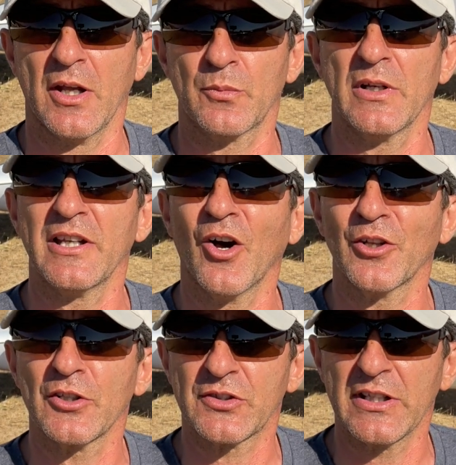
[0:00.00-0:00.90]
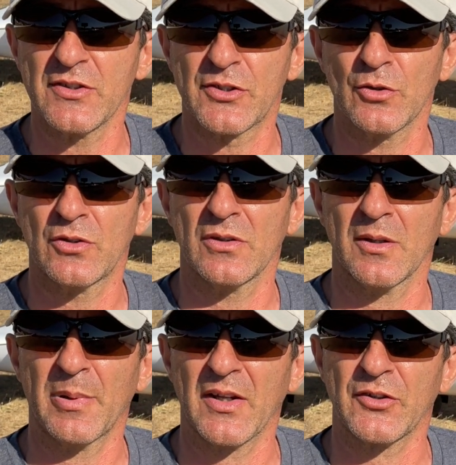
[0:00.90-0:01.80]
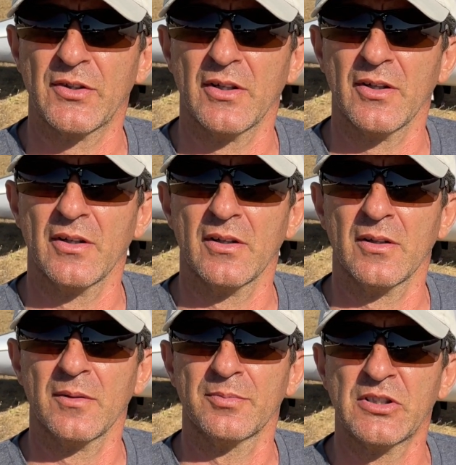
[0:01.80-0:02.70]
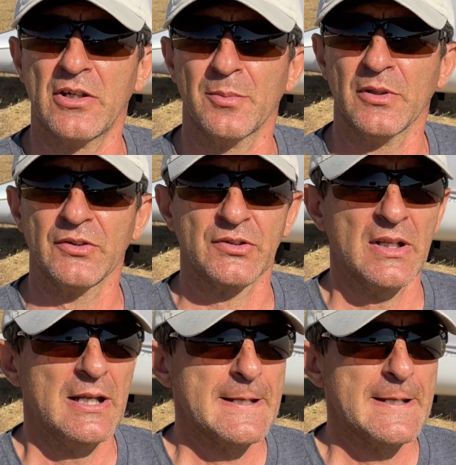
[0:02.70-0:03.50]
That really always leads you to the best thermals.